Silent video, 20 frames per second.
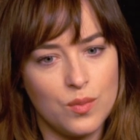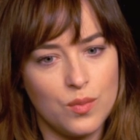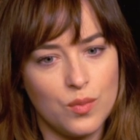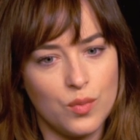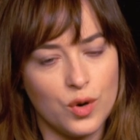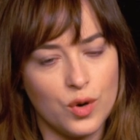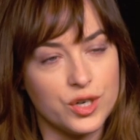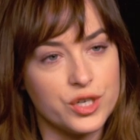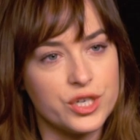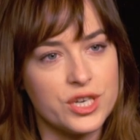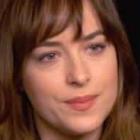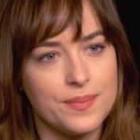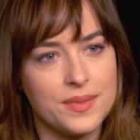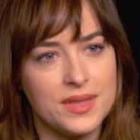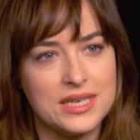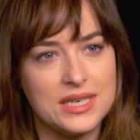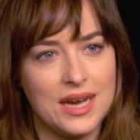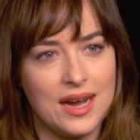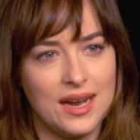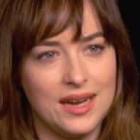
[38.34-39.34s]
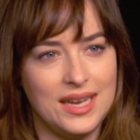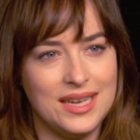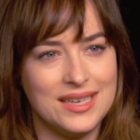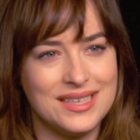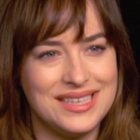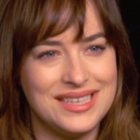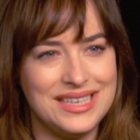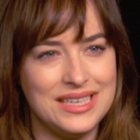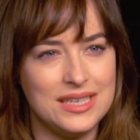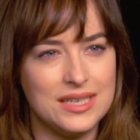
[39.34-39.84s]
worship the
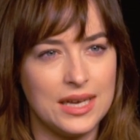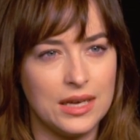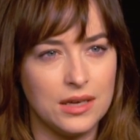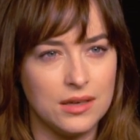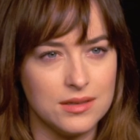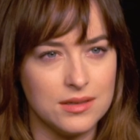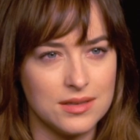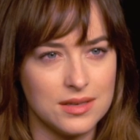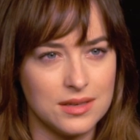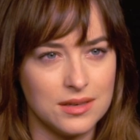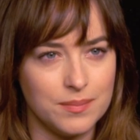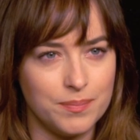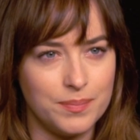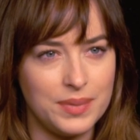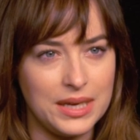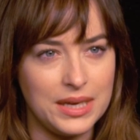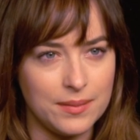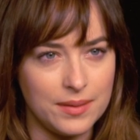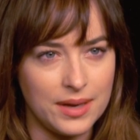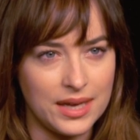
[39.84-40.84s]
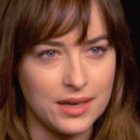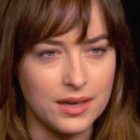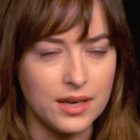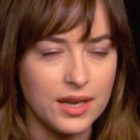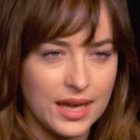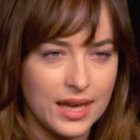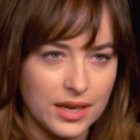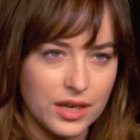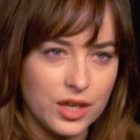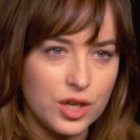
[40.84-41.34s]
tiniest details in
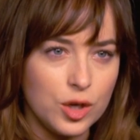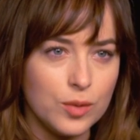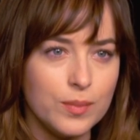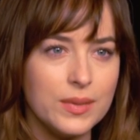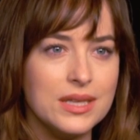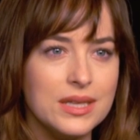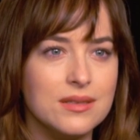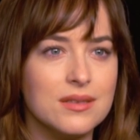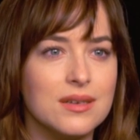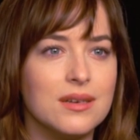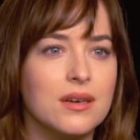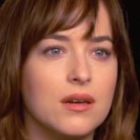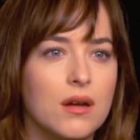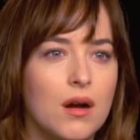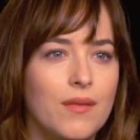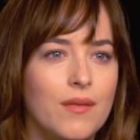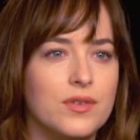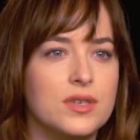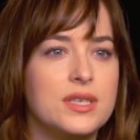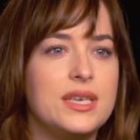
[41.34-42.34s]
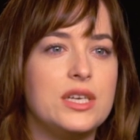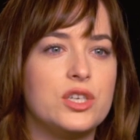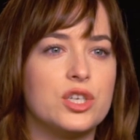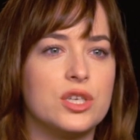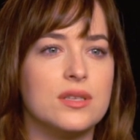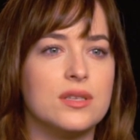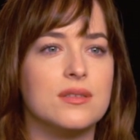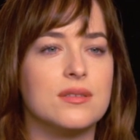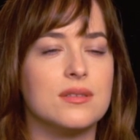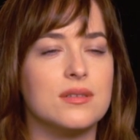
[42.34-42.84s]
humans and in
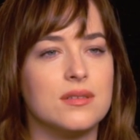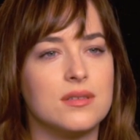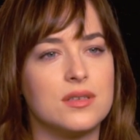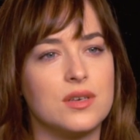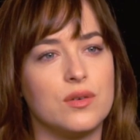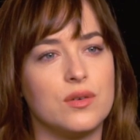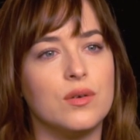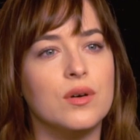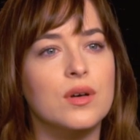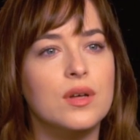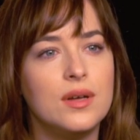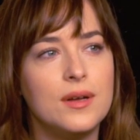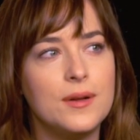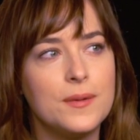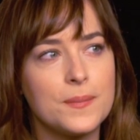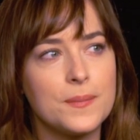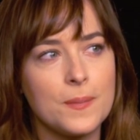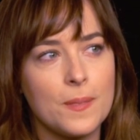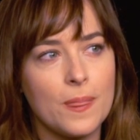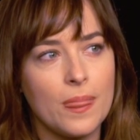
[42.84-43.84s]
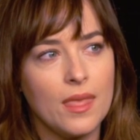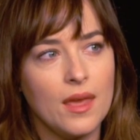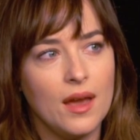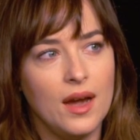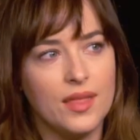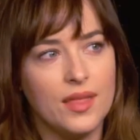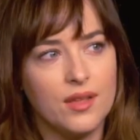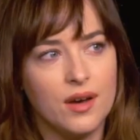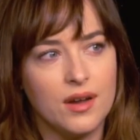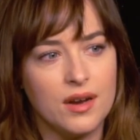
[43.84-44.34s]
conversations. And so
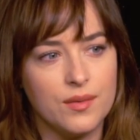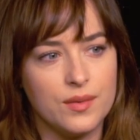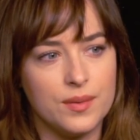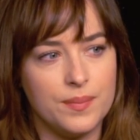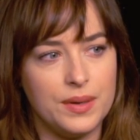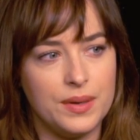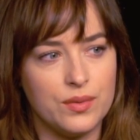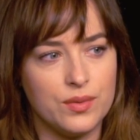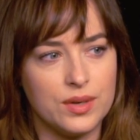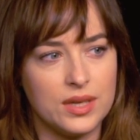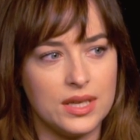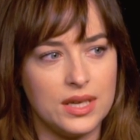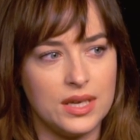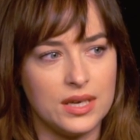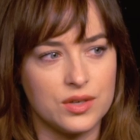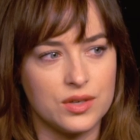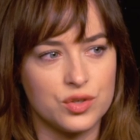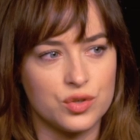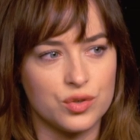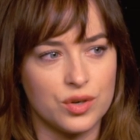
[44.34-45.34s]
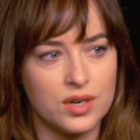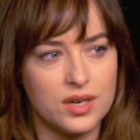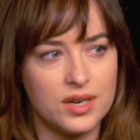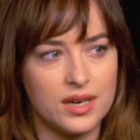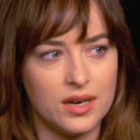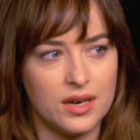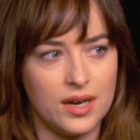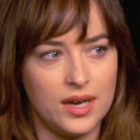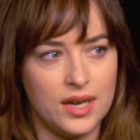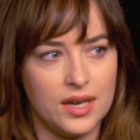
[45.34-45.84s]
I thought it would be really
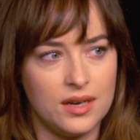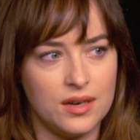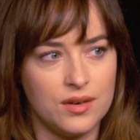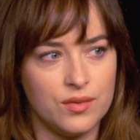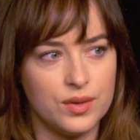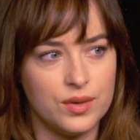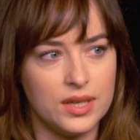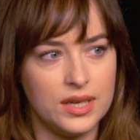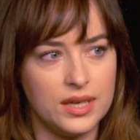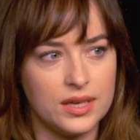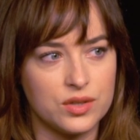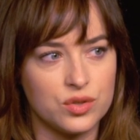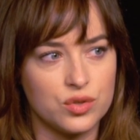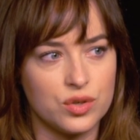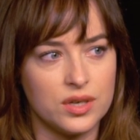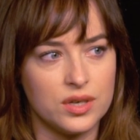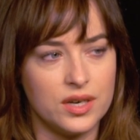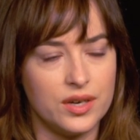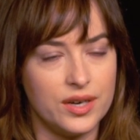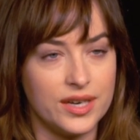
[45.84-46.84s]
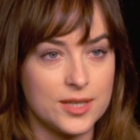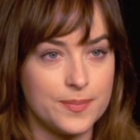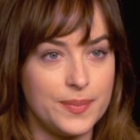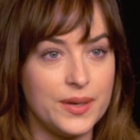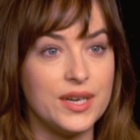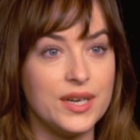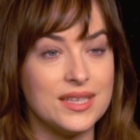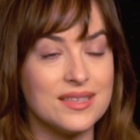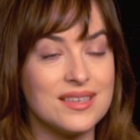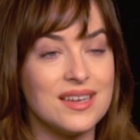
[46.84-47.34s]
extraordinary and a really extraordinary
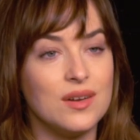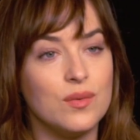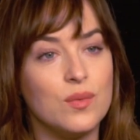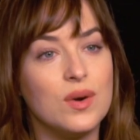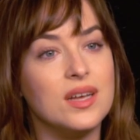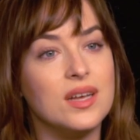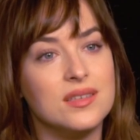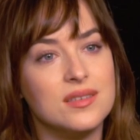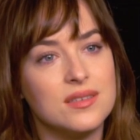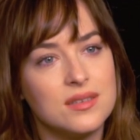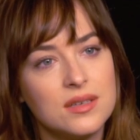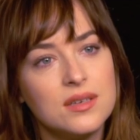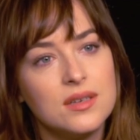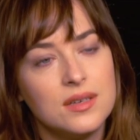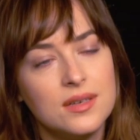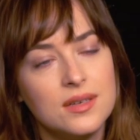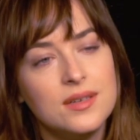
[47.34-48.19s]
experience, and it was.